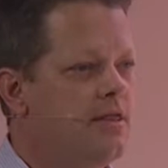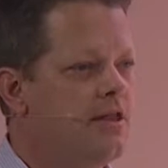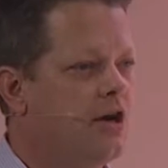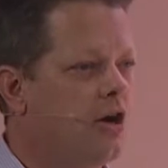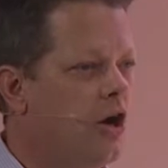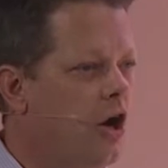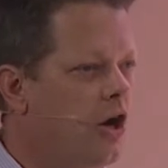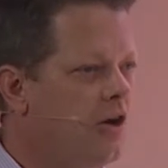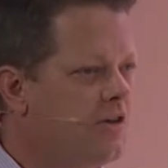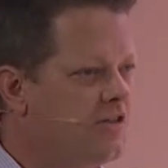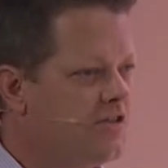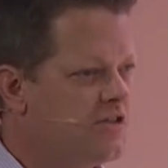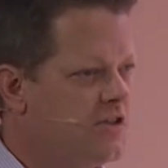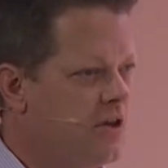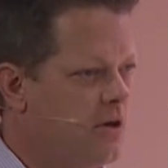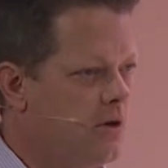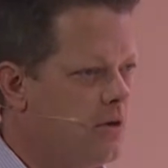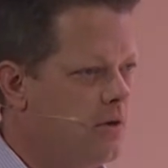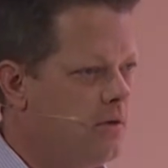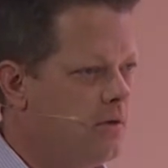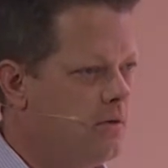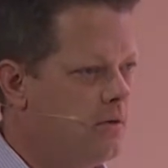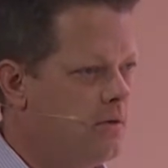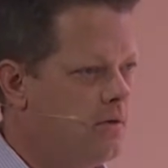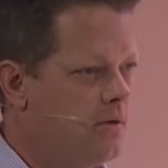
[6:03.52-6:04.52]
They're
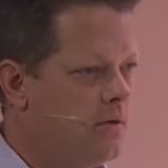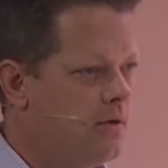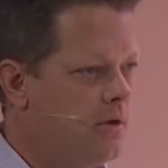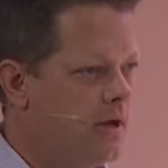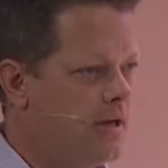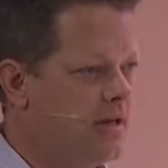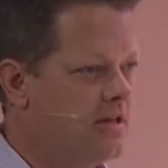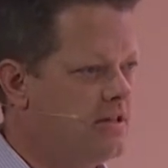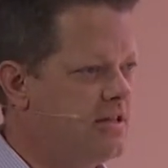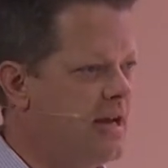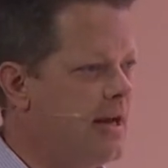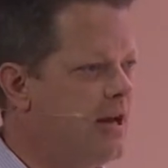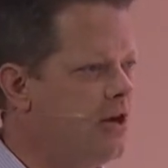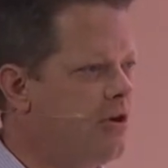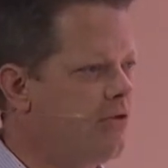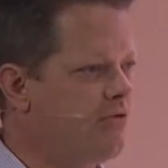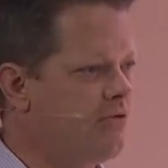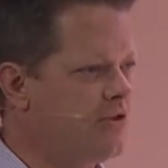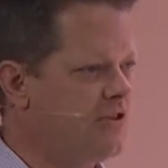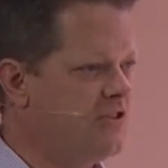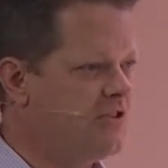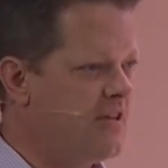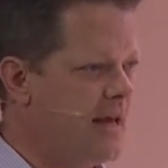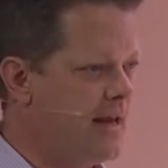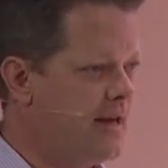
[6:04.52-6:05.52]
also a container
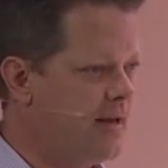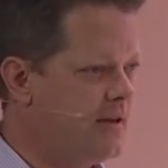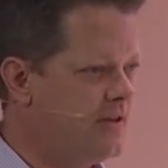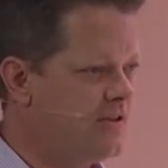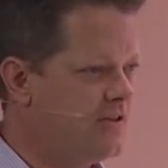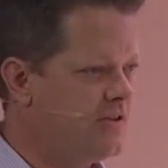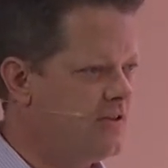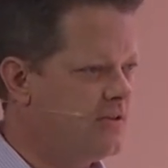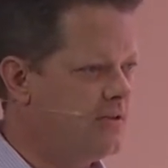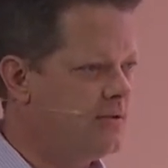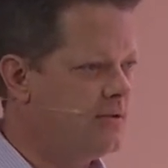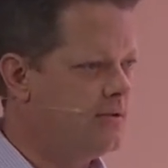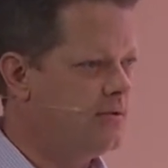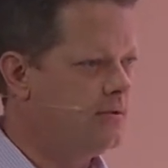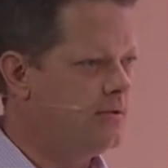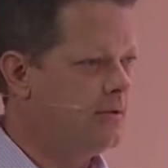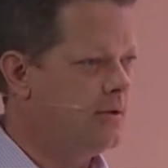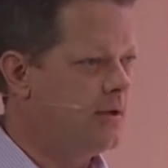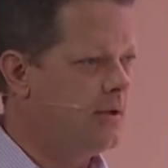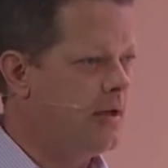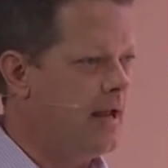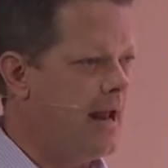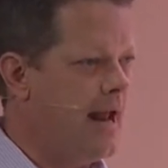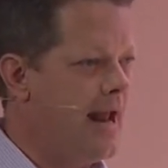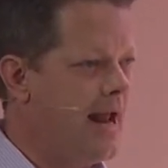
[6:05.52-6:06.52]
for settings
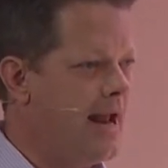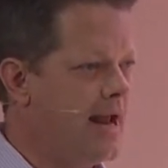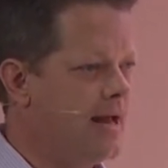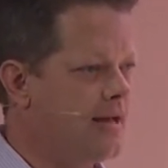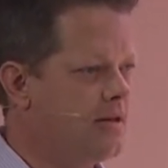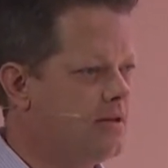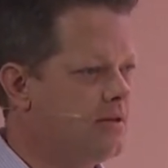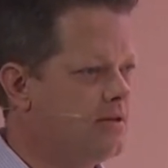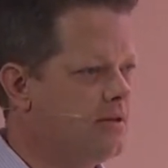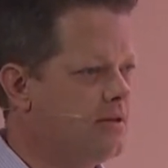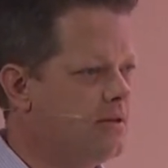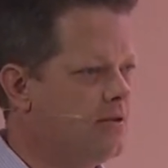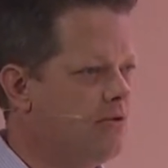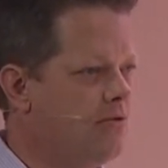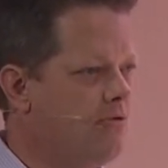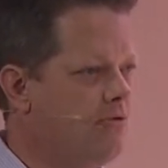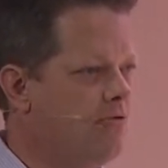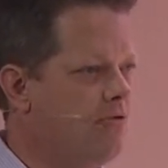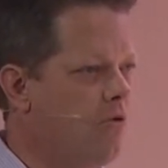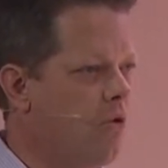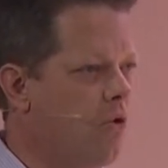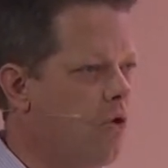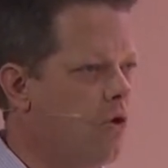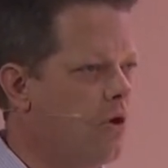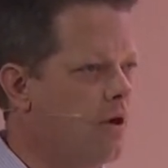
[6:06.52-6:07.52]
and
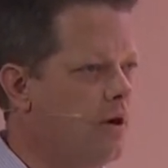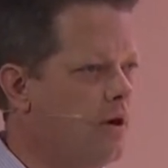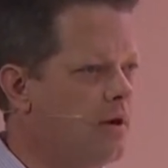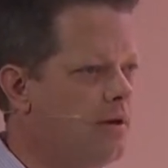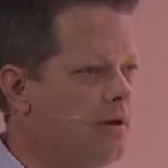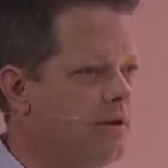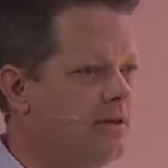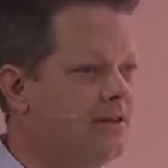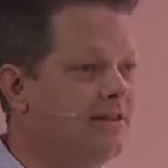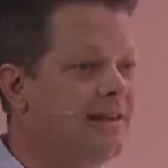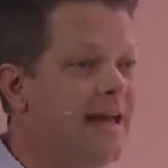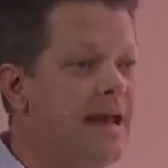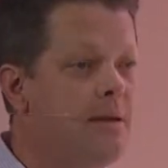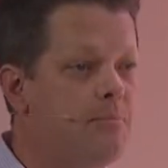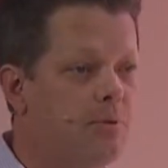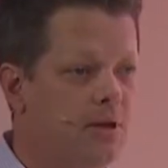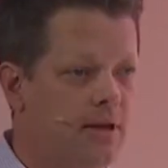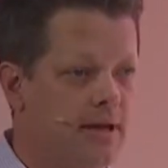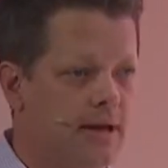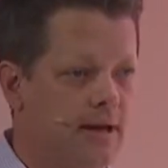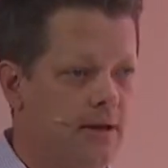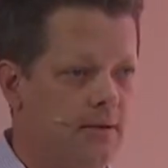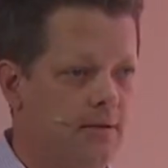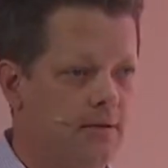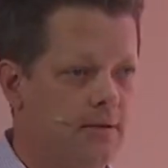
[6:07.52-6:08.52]
for
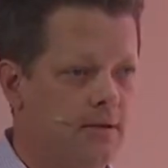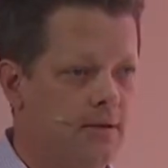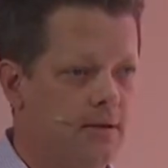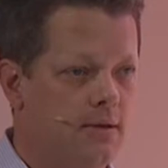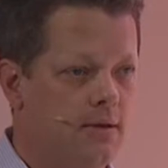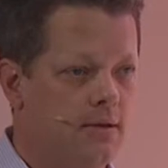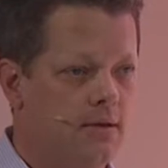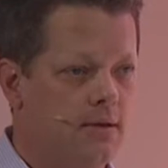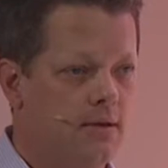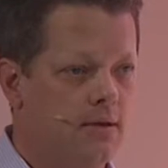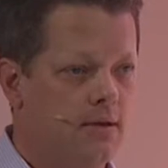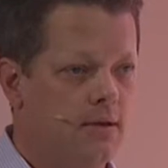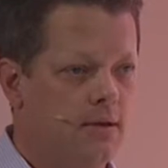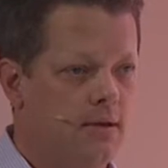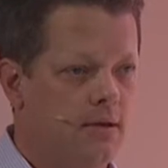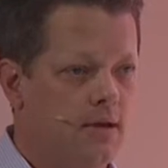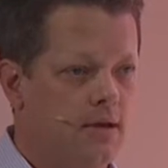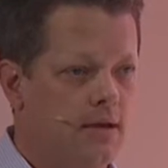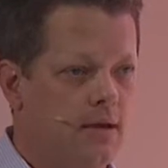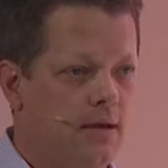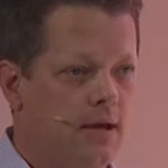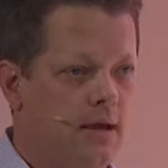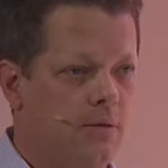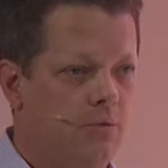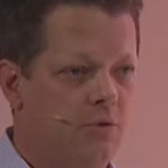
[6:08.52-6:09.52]
labeling.
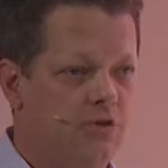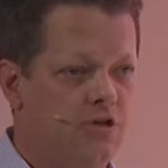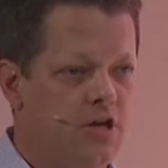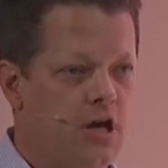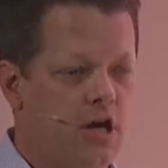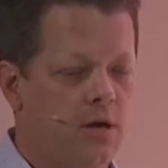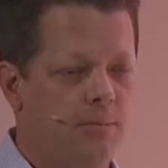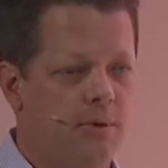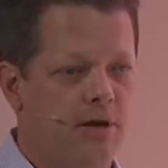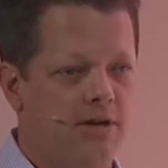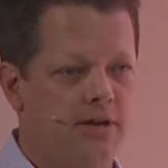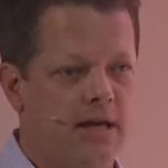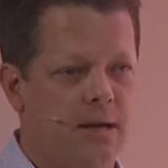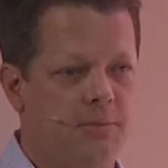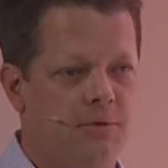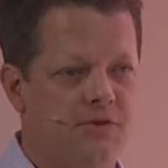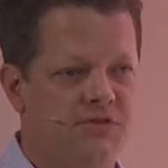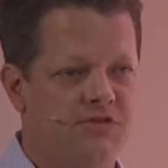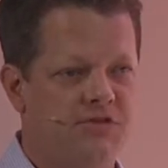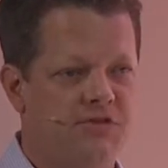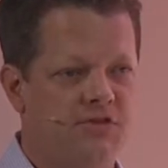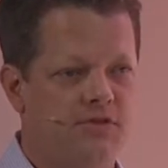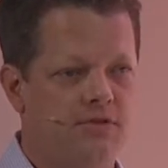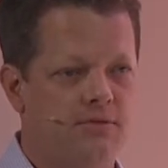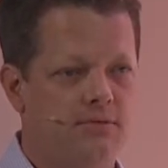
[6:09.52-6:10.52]
And we'll talk about
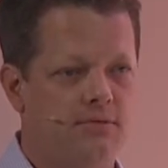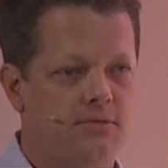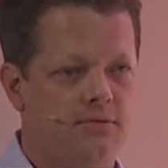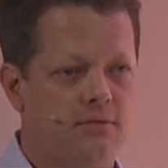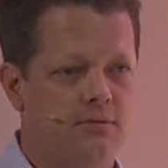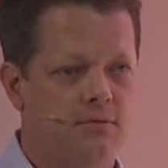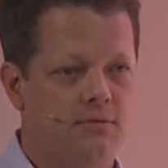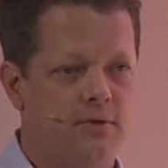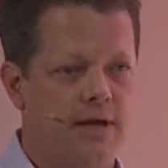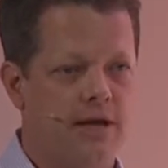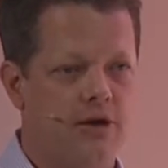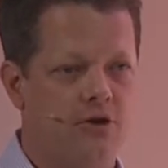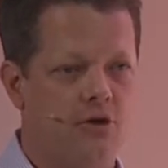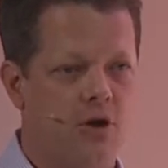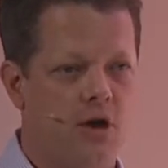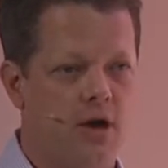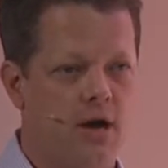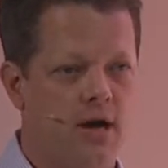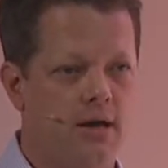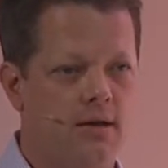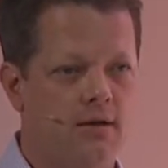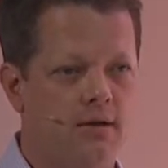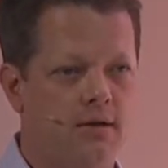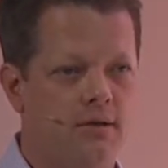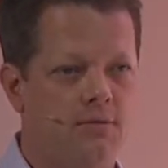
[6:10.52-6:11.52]
labels later
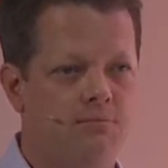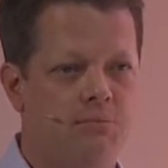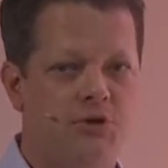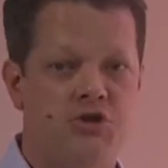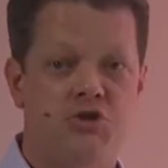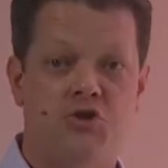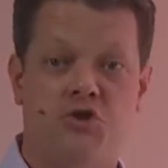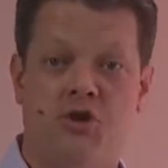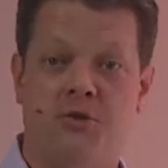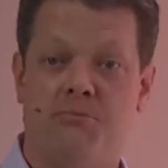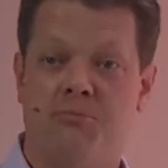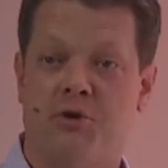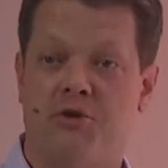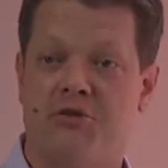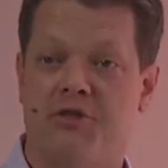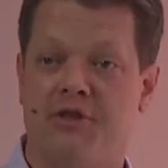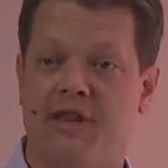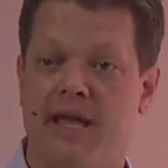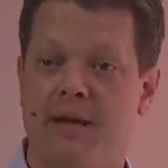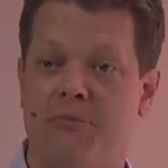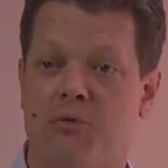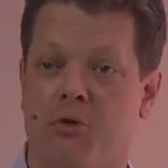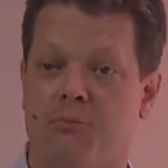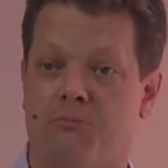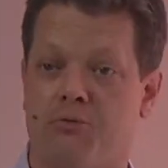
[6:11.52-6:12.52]
on, but you can both
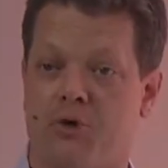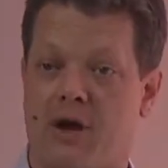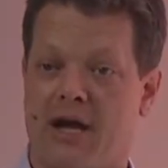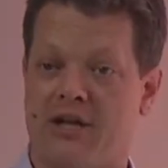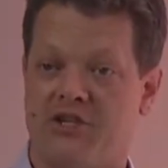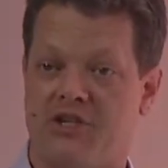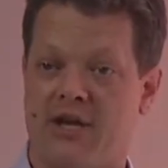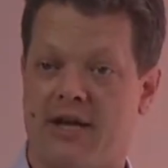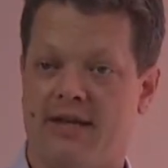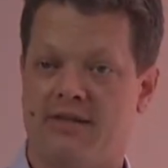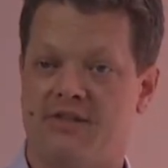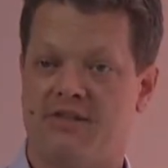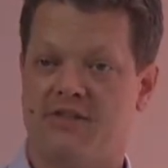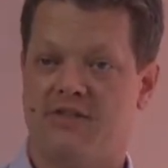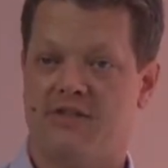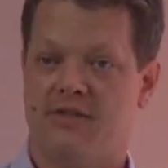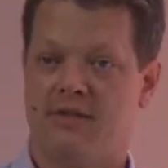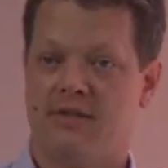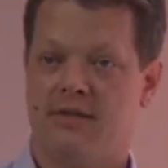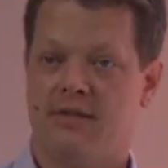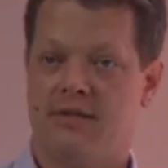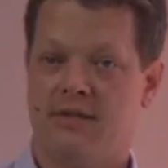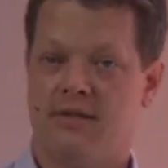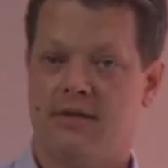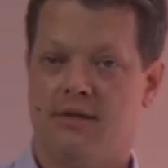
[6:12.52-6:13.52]
label projects
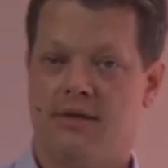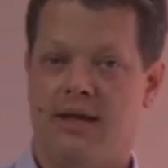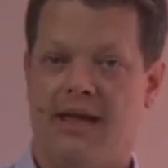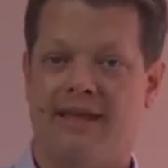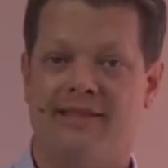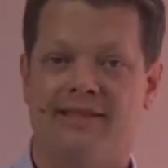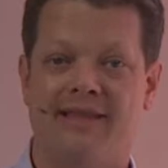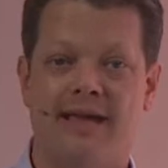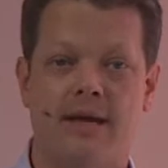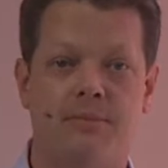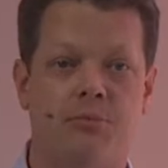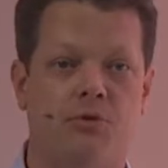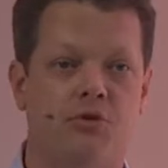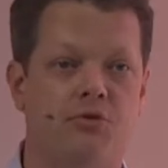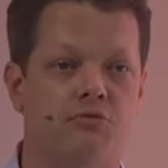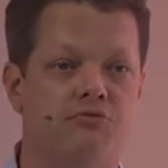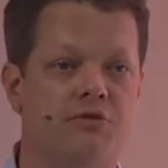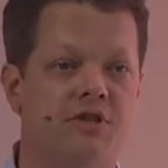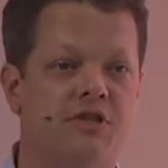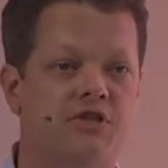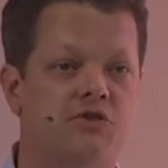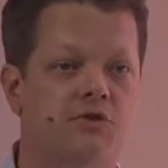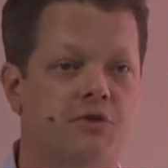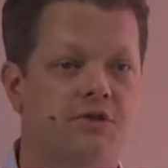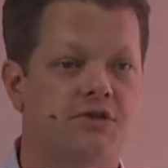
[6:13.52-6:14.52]
and label
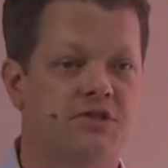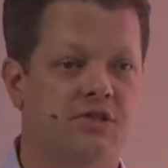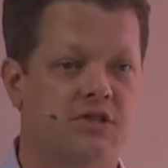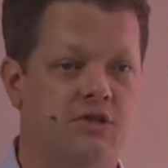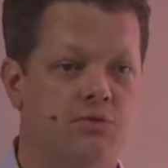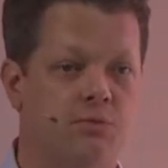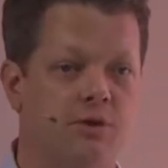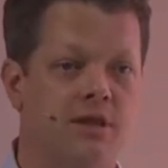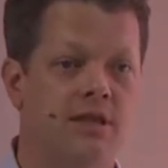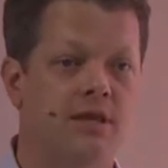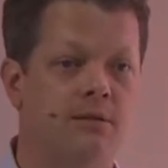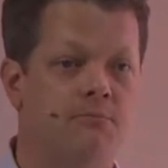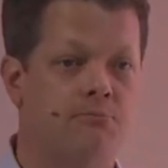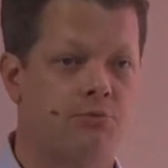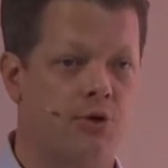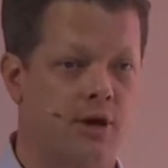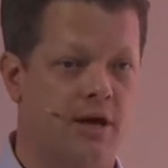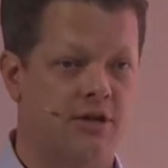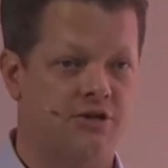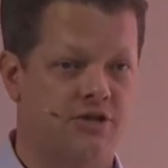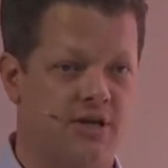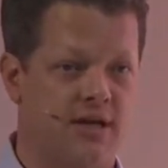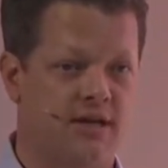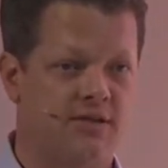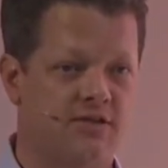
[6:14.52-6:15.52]
resources within
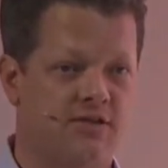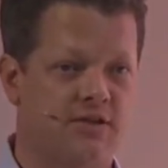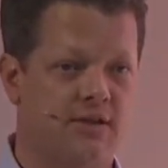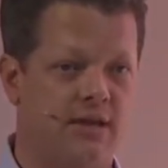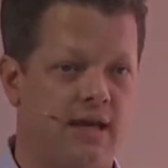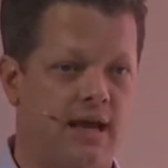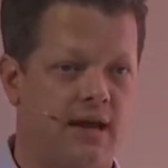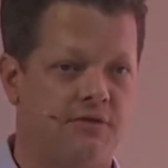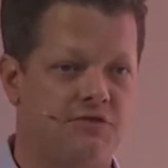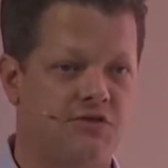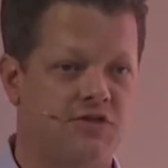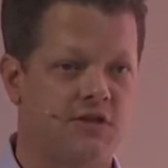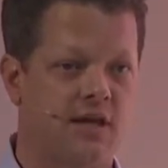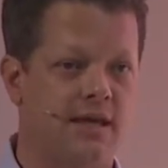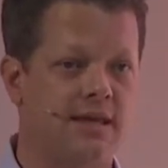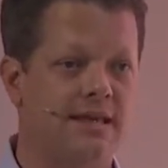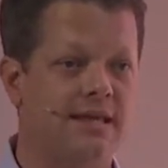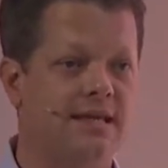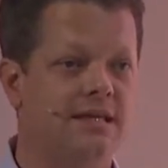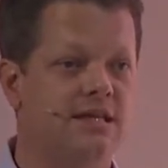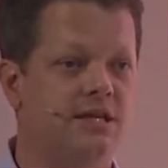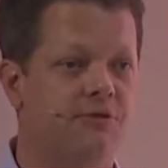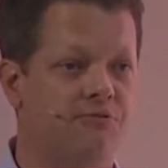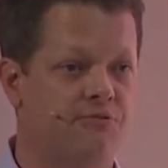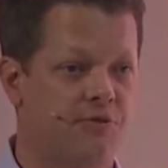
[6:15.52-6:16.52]
projects, and they have slightly
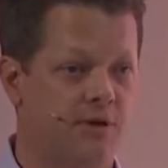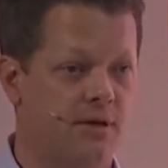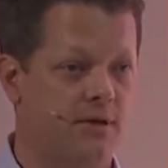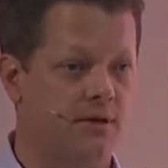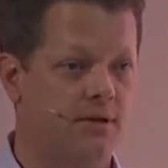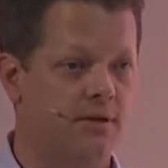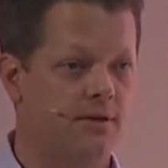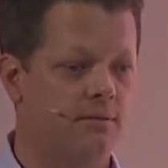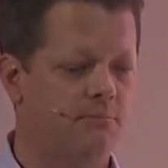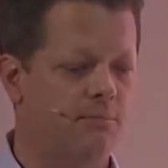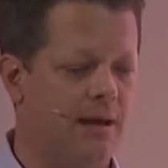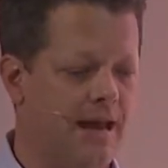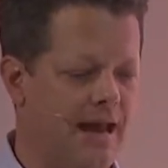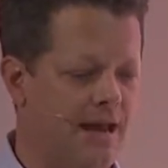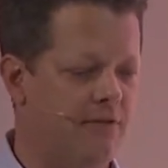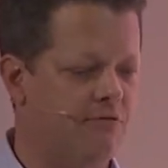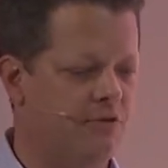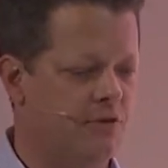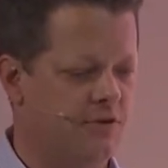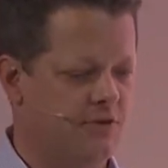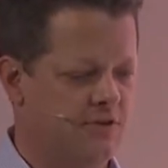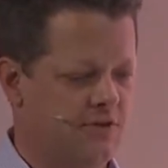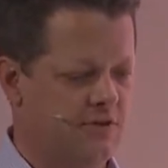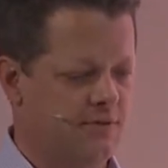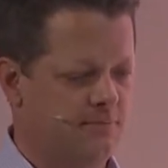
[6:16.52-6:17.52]
different
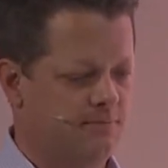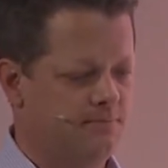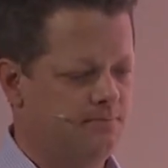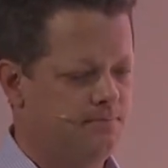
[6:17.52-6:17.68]
behaviors.